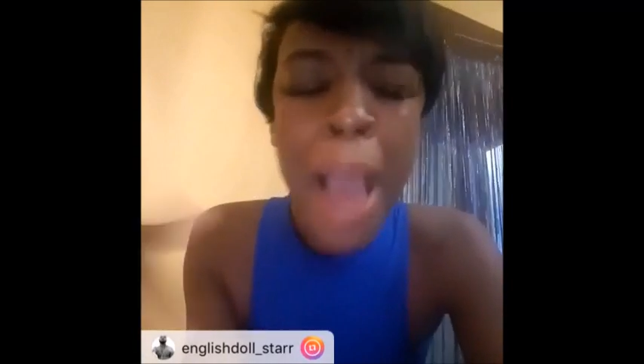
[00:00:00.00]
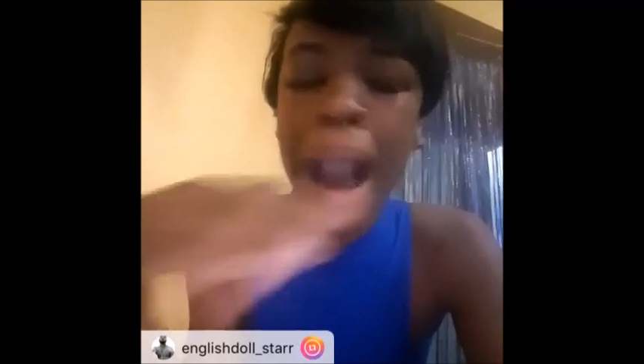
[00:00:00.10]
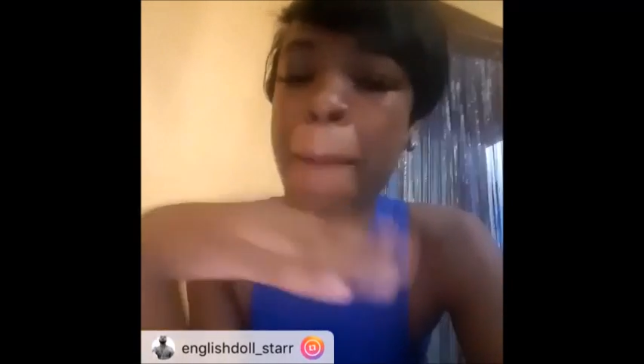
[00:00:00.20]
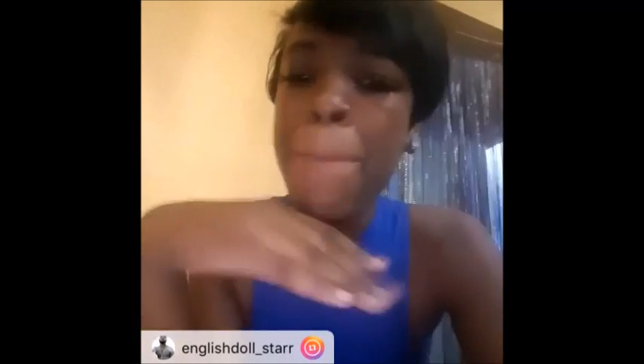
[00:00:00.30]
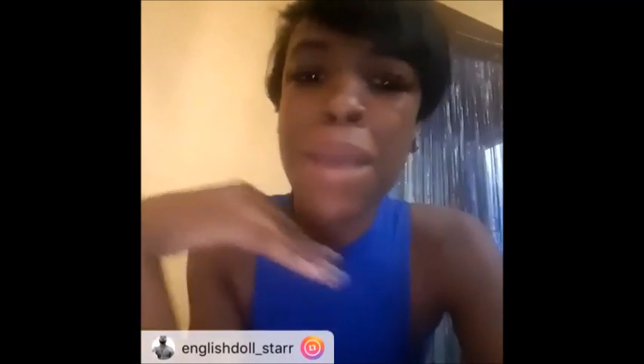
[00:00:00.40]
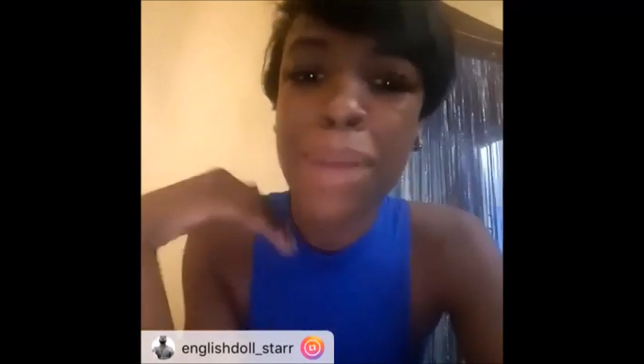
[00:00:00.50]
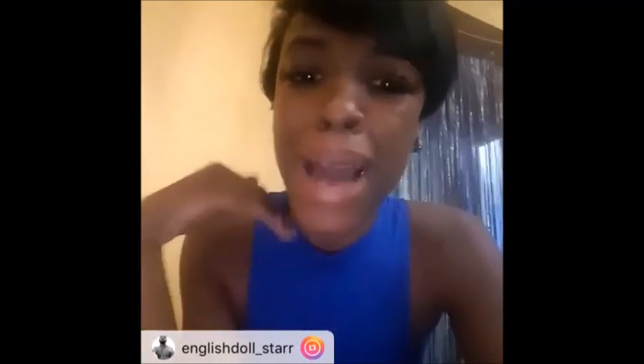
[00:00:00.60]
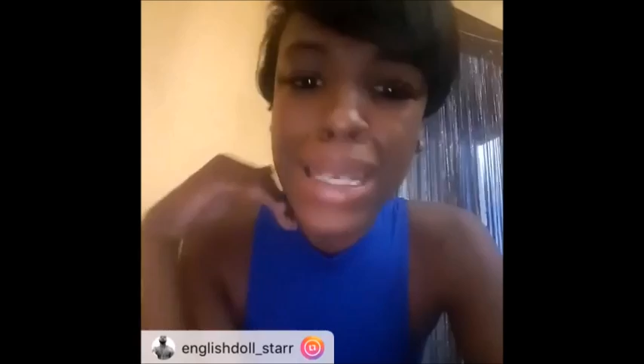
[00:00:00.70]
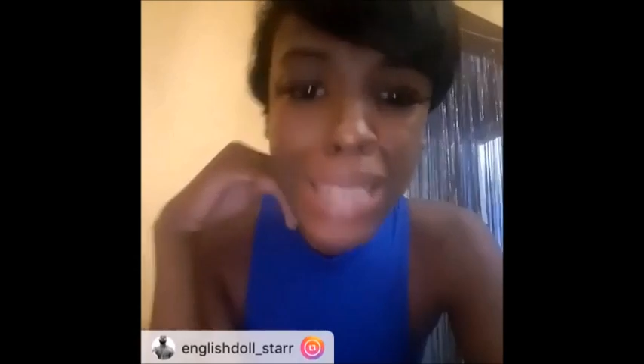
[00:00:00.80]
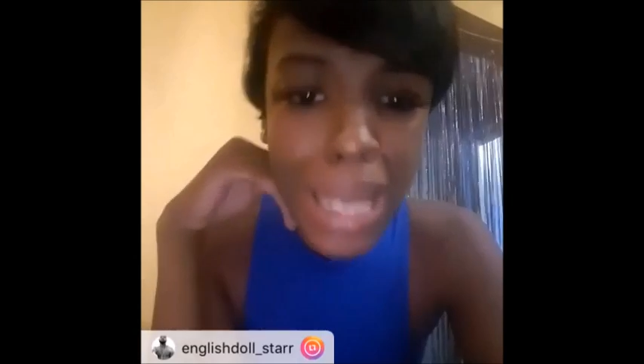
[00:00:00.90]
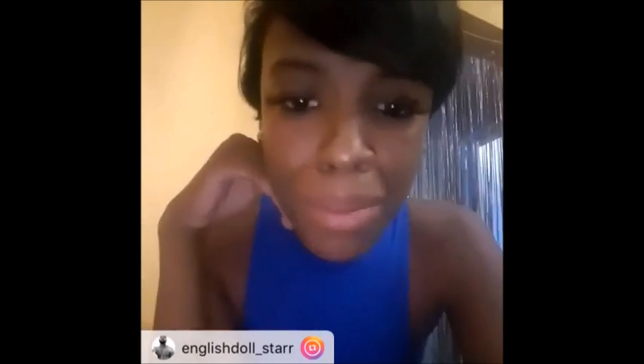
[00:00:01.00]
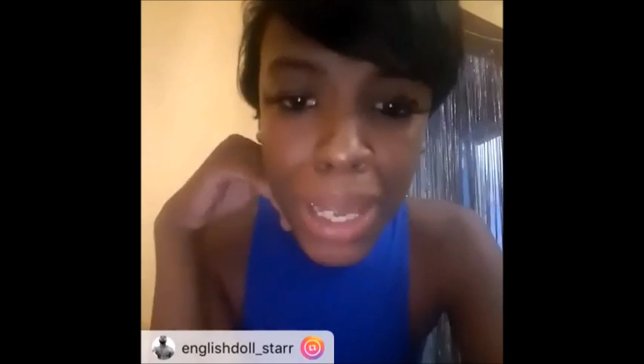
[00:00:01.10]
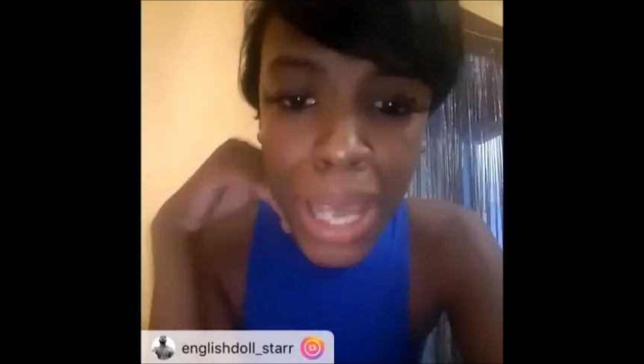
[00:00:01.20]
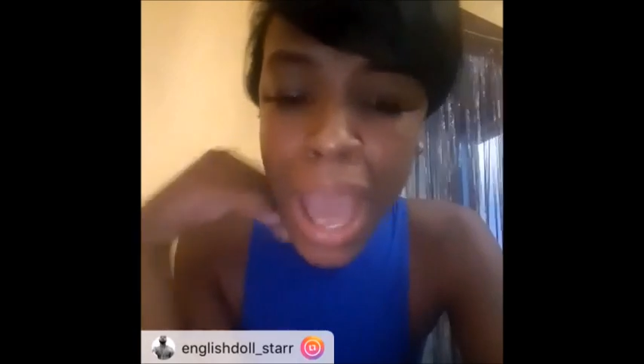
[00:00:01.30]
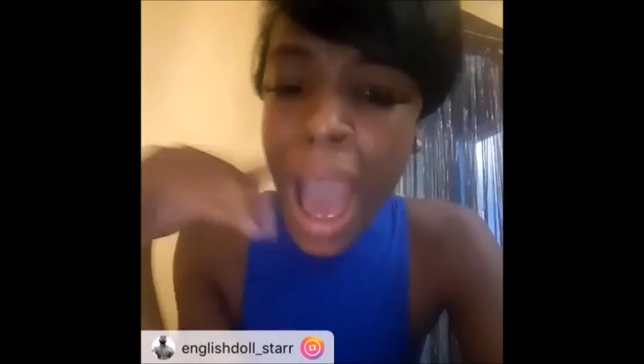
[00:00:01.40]
Because people are sending
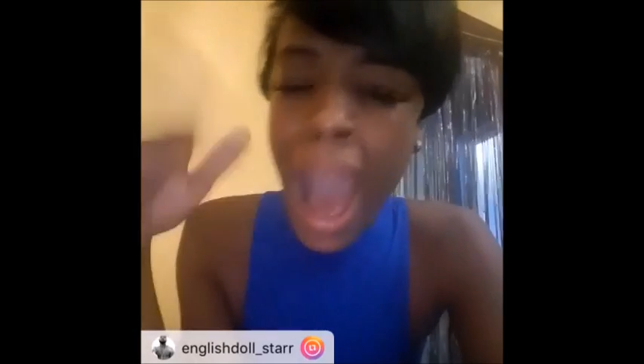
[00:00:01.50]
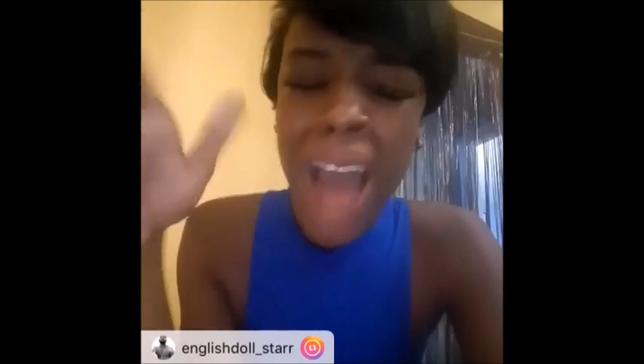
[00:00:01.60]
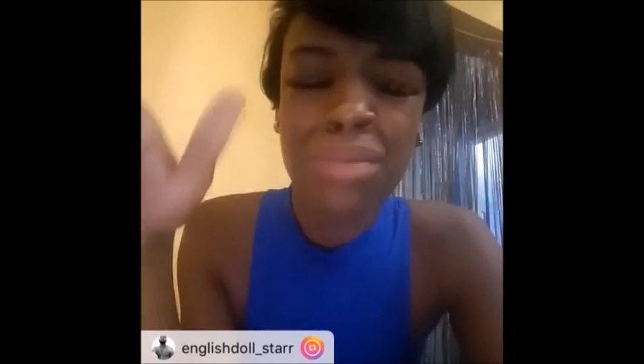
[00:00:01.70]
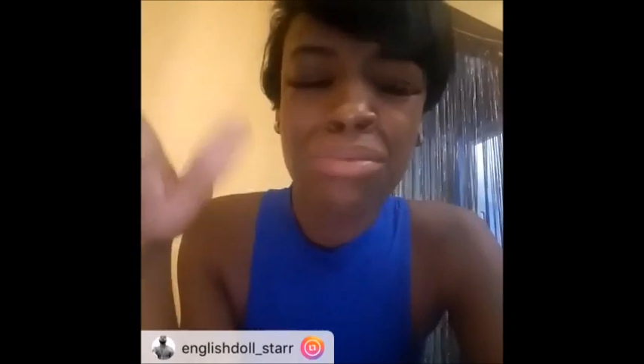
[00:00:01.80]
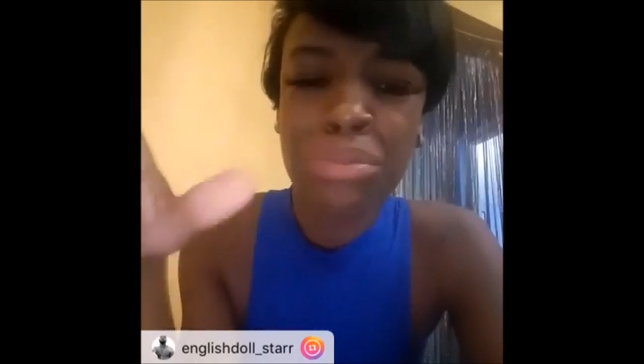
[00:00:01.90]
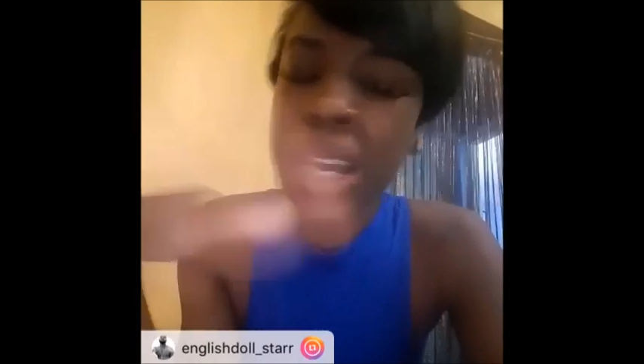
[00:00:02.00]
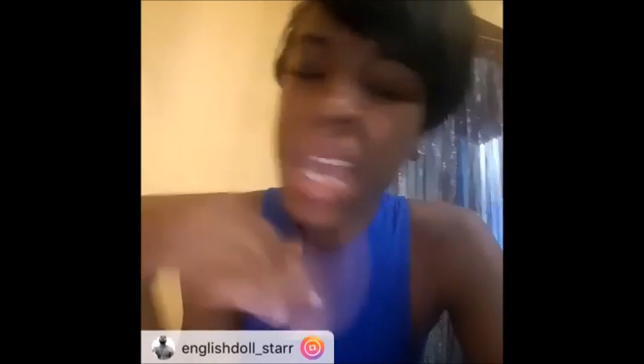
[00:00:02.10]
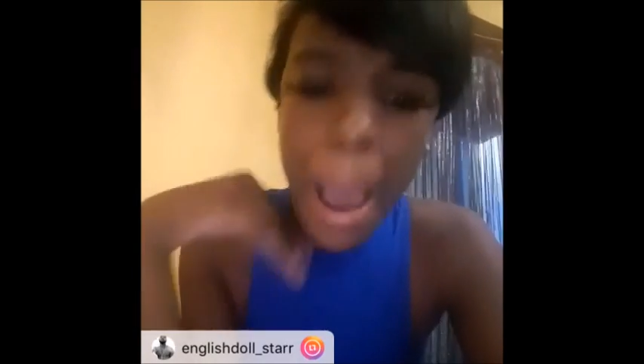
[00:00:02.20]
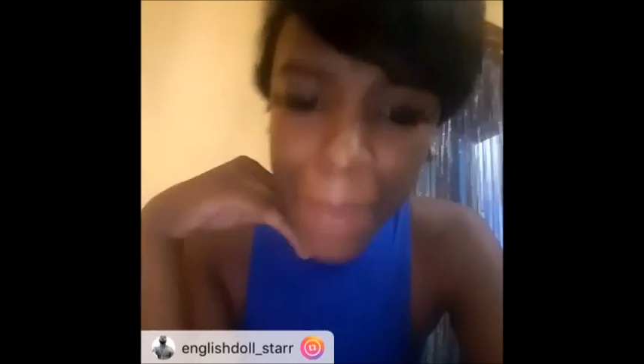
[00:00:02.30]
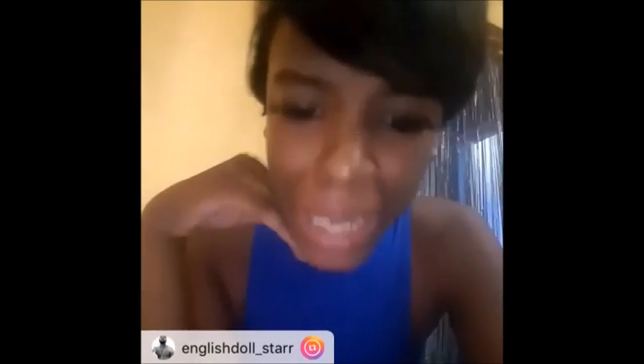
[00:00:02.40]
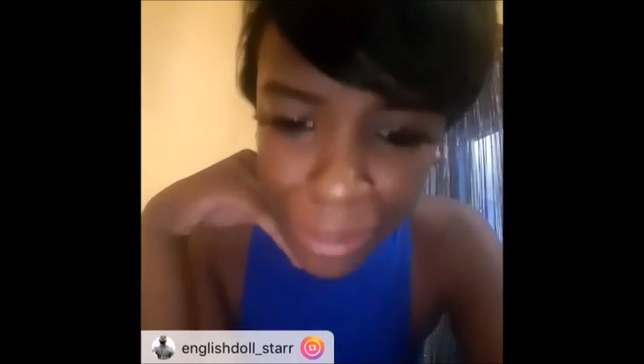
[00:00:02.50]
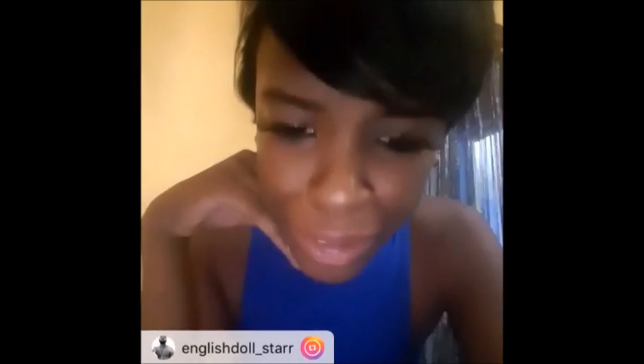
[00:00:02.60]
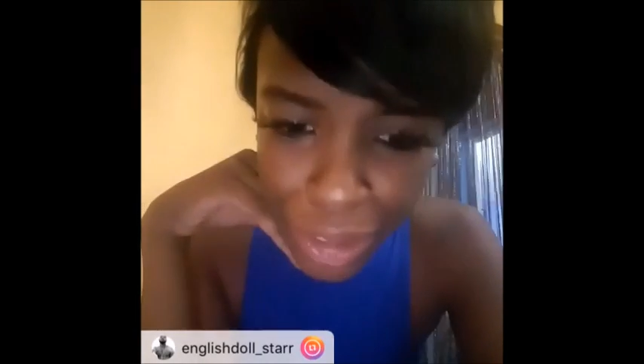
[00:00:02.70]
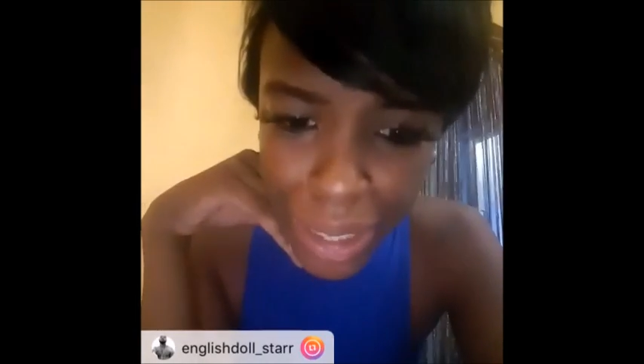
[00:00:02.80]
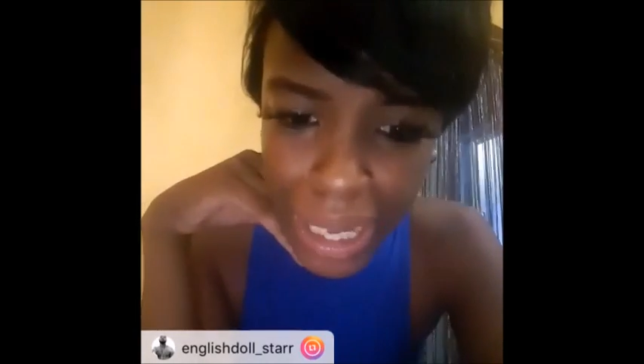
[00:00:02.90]
me and I can't matter
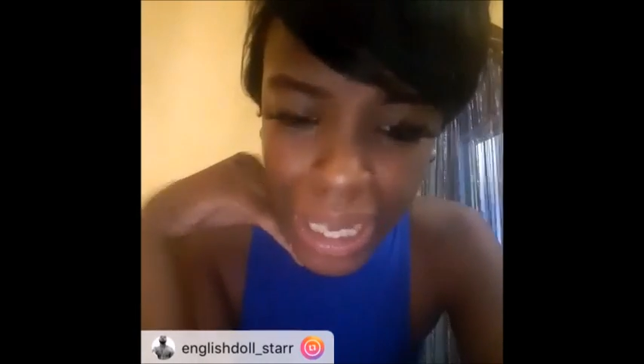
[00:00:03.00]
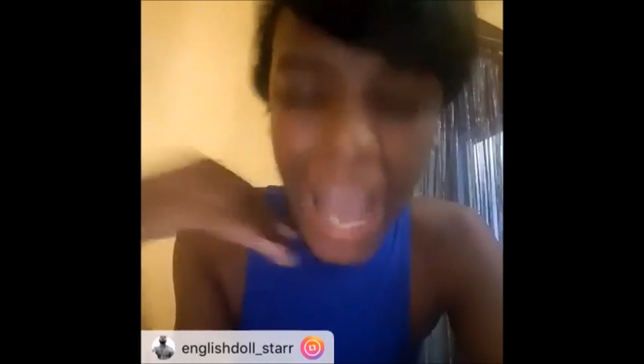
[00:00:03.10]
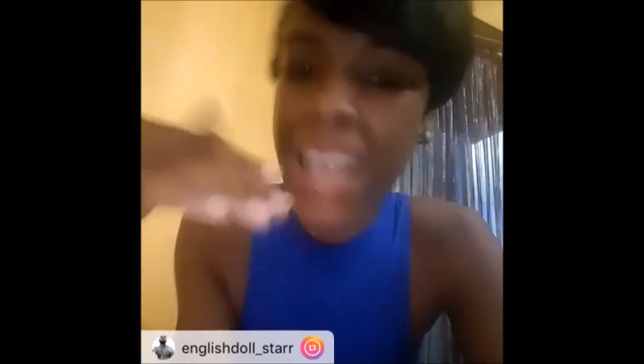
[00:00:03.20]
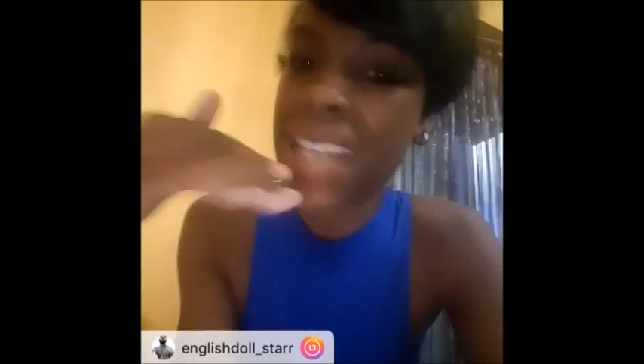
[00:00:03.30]
for read because you